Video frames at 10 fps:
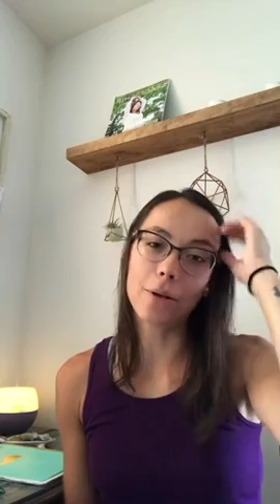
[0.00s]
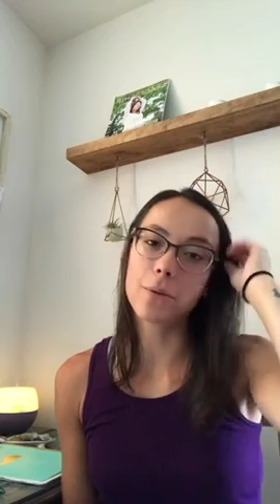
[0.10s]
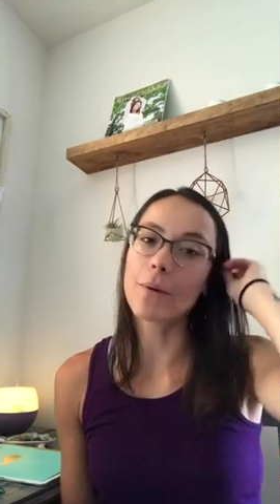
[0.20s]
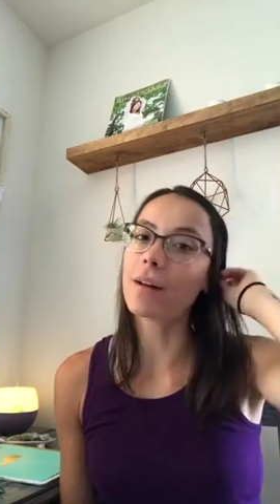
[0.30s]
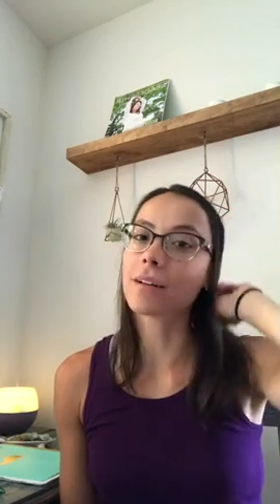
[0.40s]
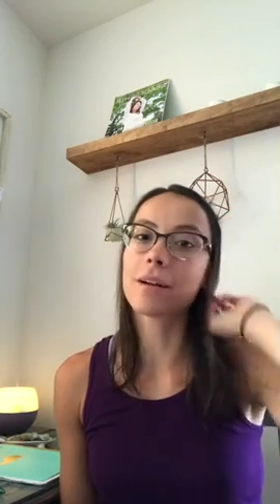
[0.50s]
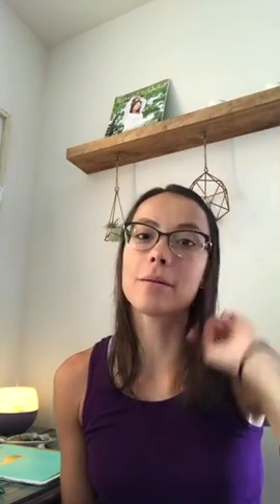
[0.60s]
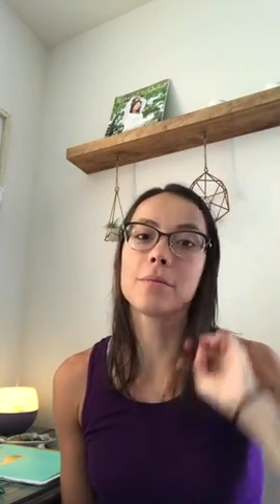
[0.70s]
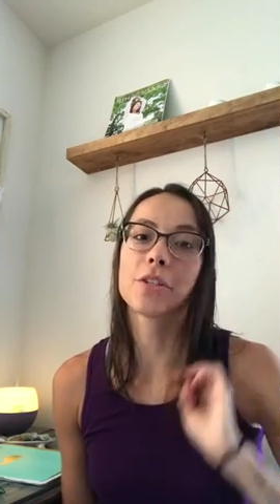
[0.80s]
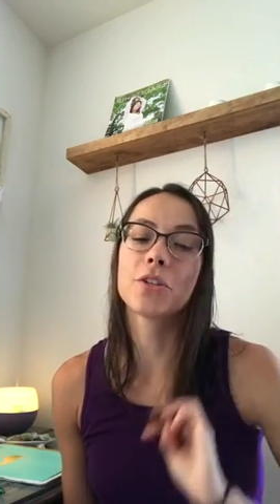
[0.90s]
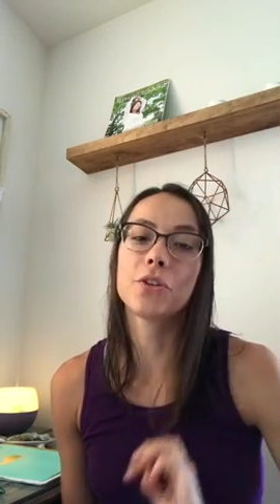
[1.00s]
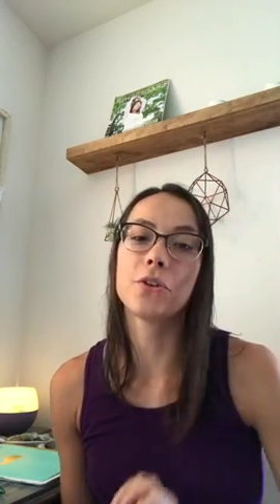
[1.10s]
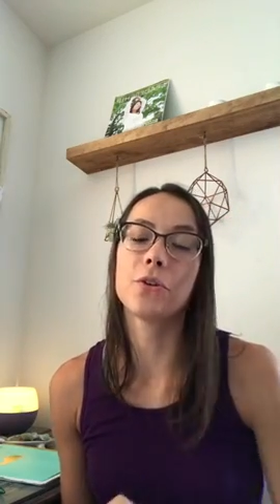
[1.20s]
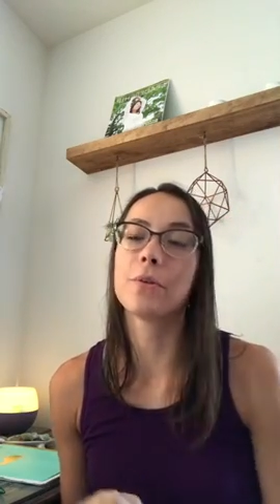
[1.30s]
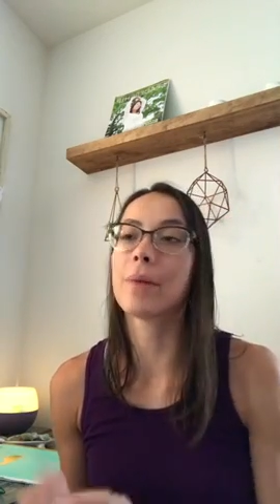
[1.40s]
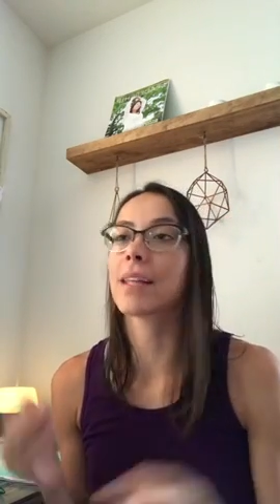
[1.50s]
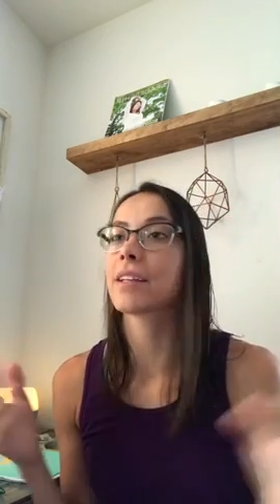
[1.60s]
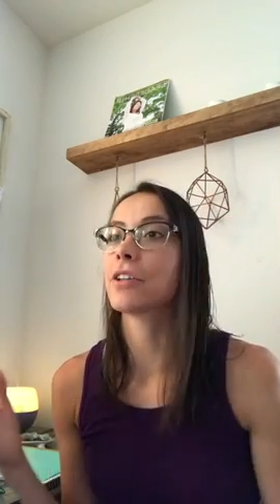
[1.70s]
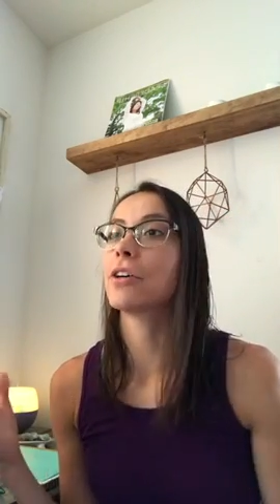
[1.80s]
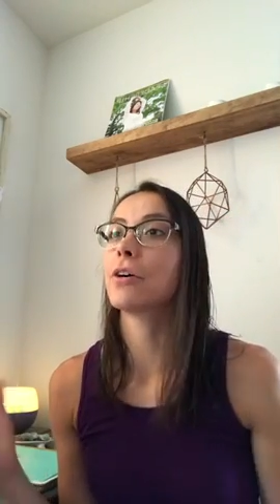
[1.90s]
Welcome to my
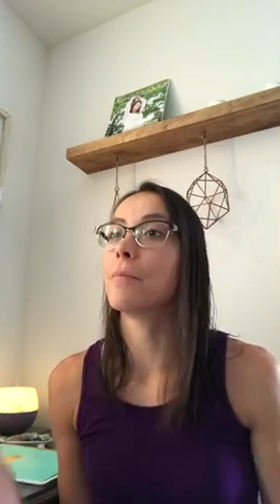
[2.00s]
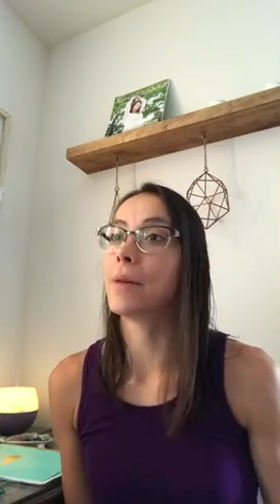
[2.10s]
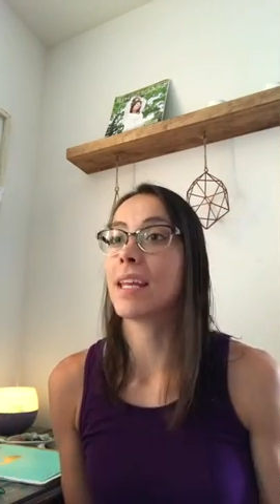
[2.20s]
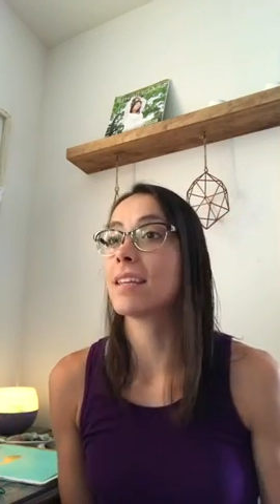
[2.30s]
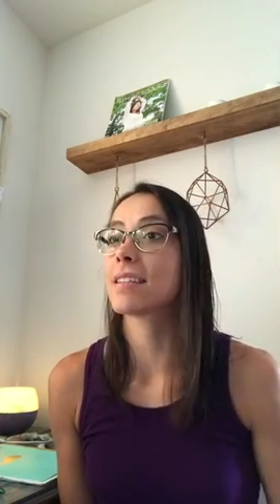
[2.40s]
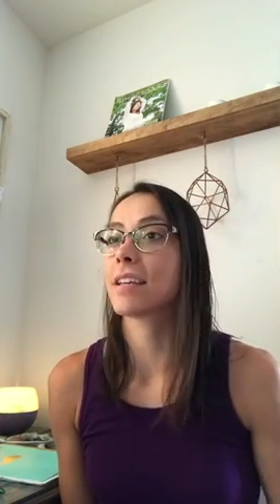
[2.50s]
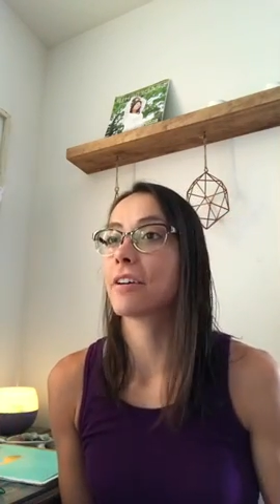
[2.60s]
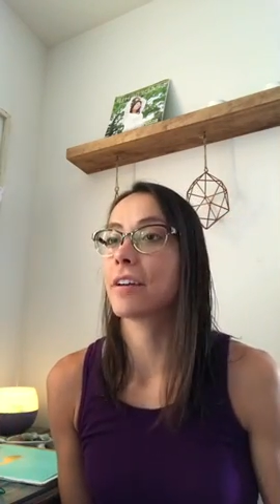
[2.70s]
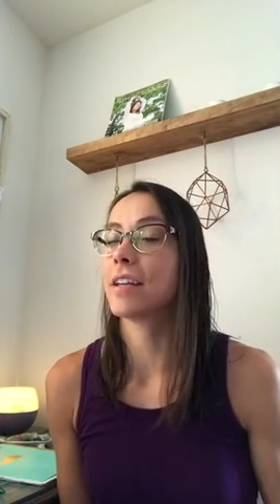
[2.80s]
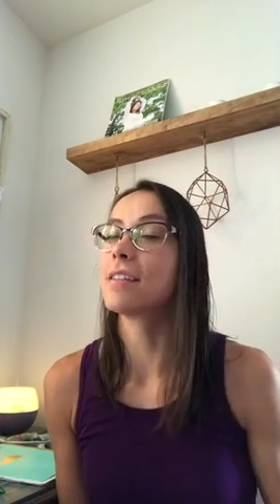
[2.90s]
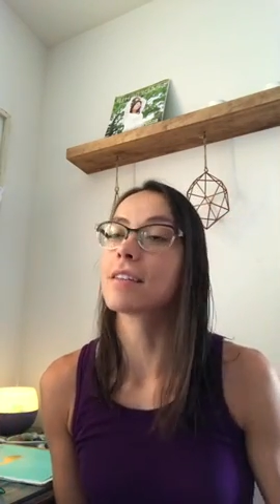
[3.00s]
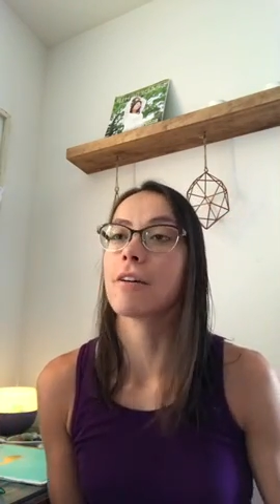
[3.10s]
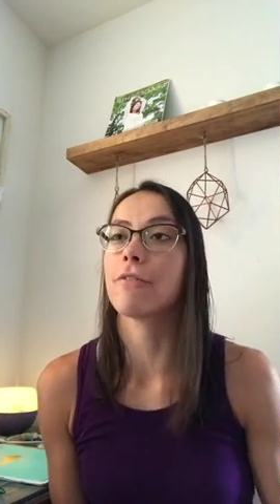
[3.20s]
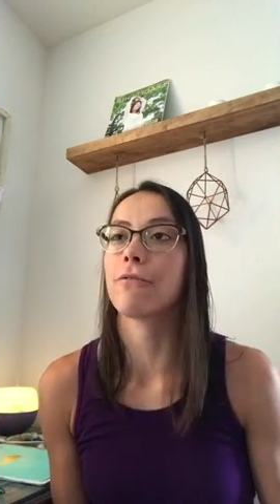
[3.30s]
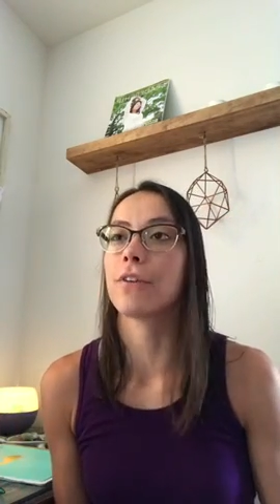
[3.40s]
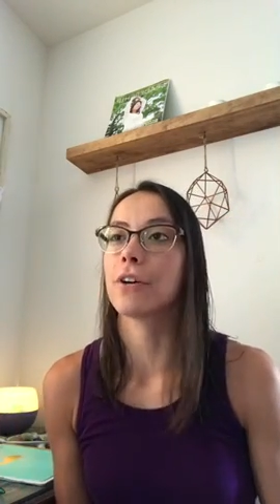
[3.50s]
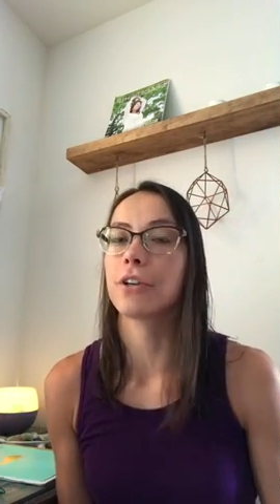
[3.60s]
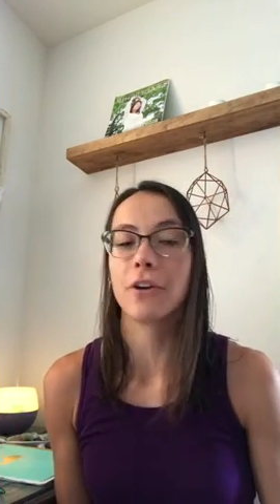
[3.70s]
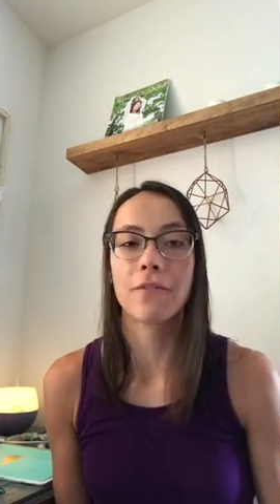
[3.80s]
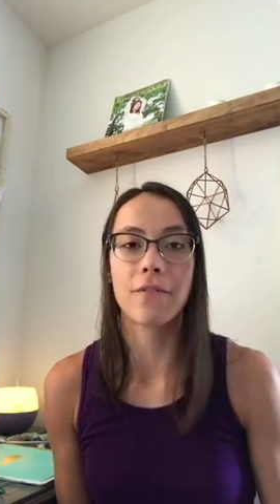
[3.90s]
little mini series of Feel
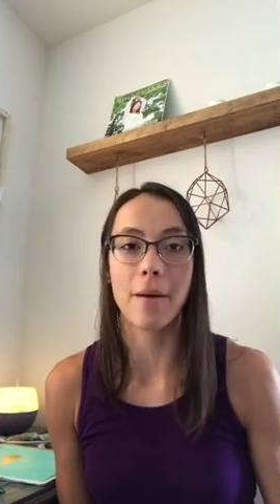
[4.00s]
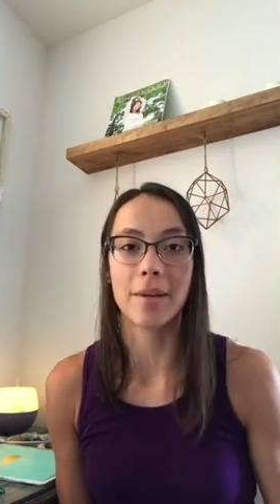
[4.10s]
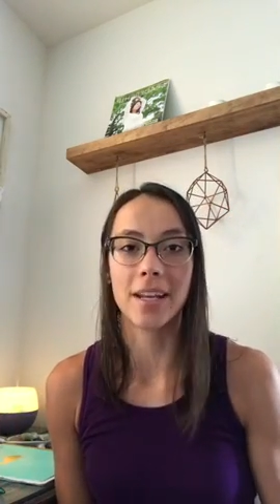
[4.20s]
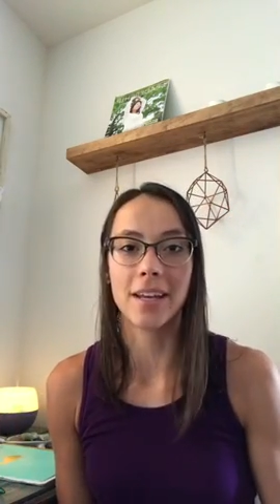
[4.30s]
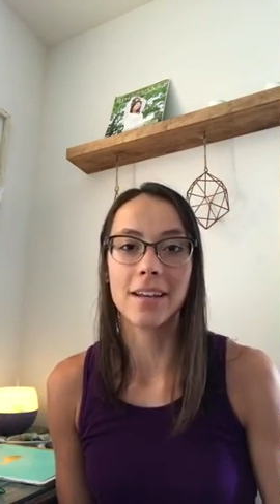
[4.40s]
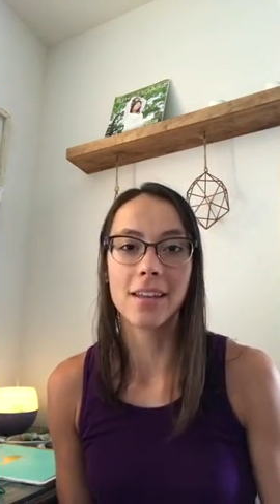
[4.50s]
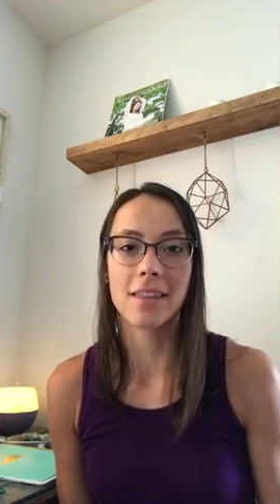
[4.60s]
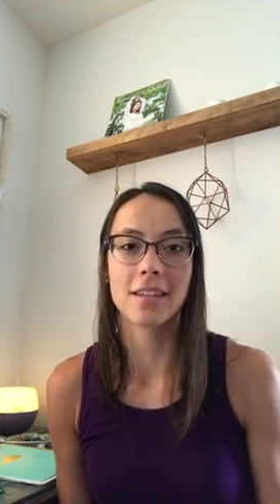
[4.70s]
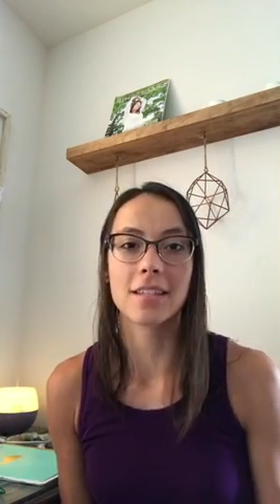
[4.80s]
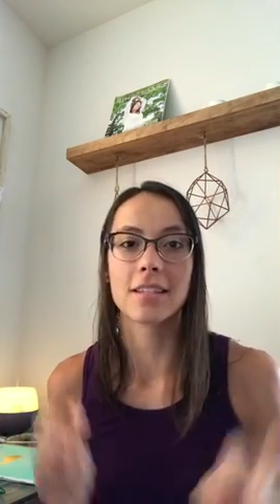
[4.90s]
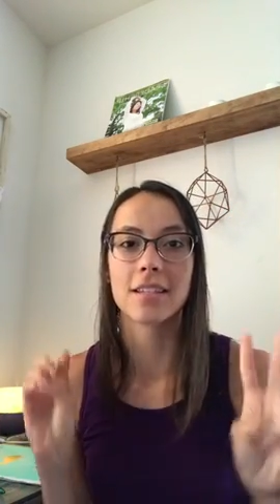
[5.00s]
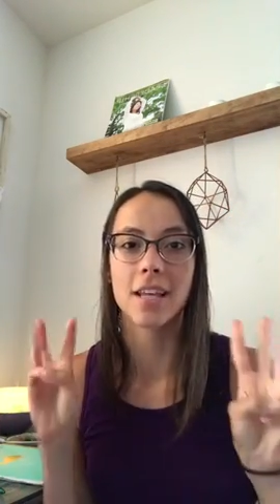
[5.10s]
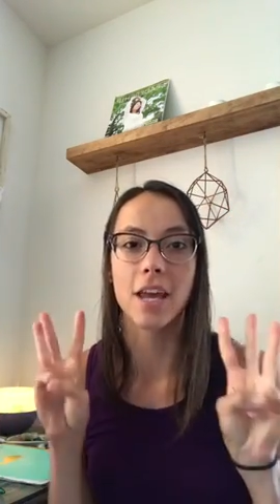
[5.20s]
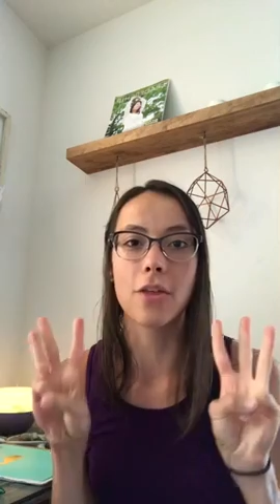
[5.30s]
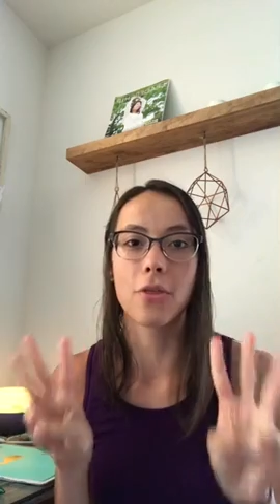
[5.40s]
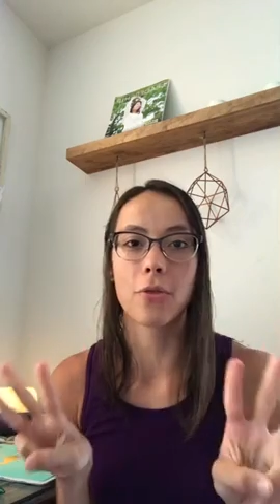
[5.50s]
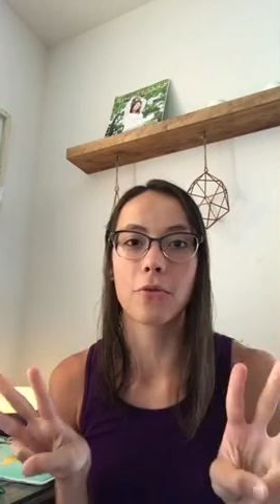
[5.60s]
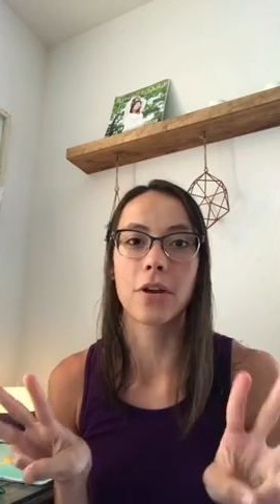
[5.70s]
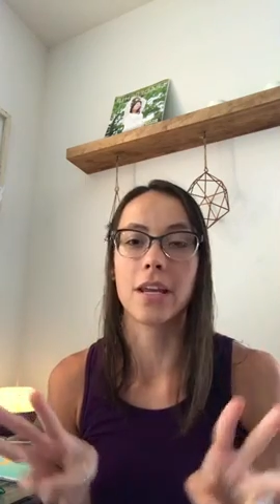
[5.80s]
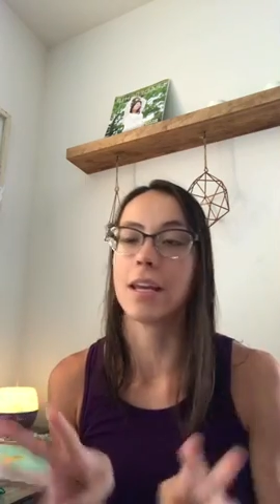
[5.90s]
Your Feminine. This is day
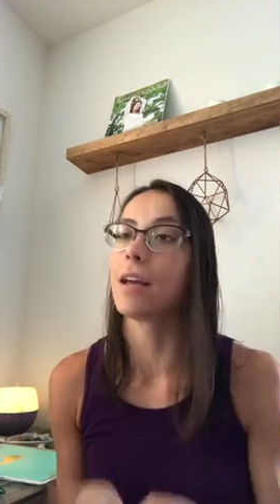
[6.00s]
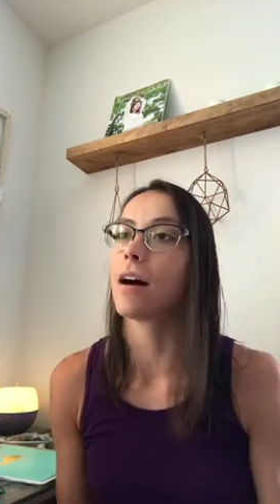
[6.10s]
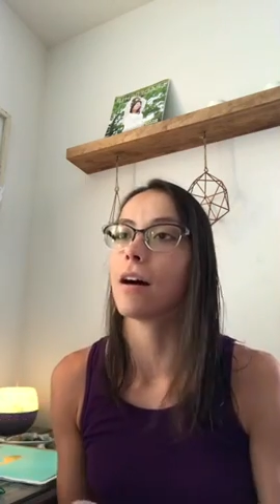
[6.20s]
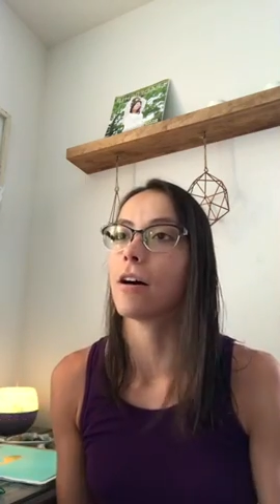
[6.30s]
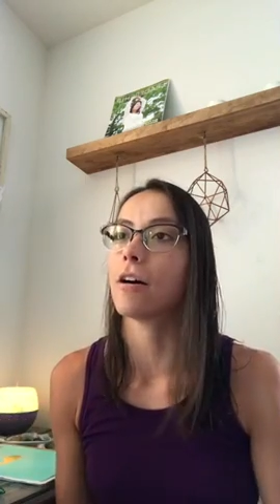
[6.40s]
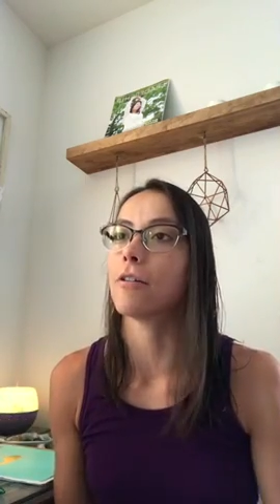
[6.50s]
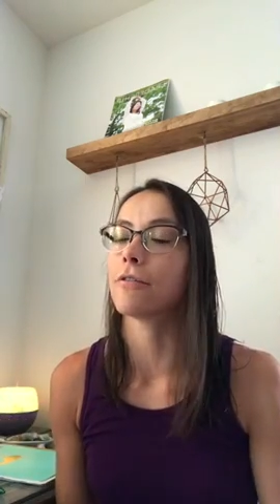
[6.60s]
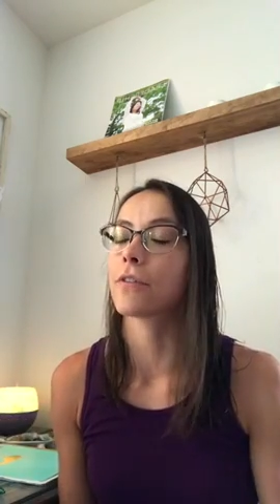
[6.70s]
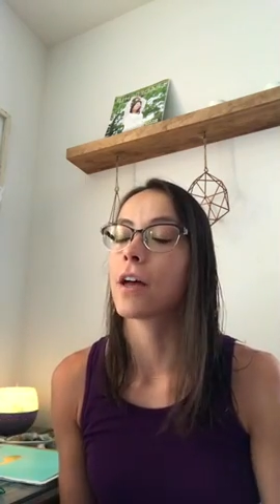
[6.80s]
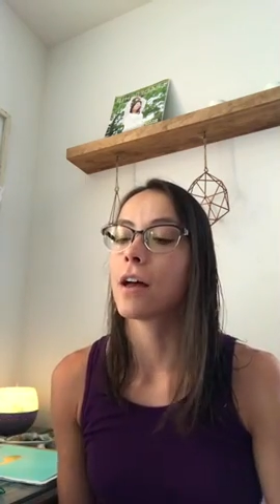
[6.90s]
3 of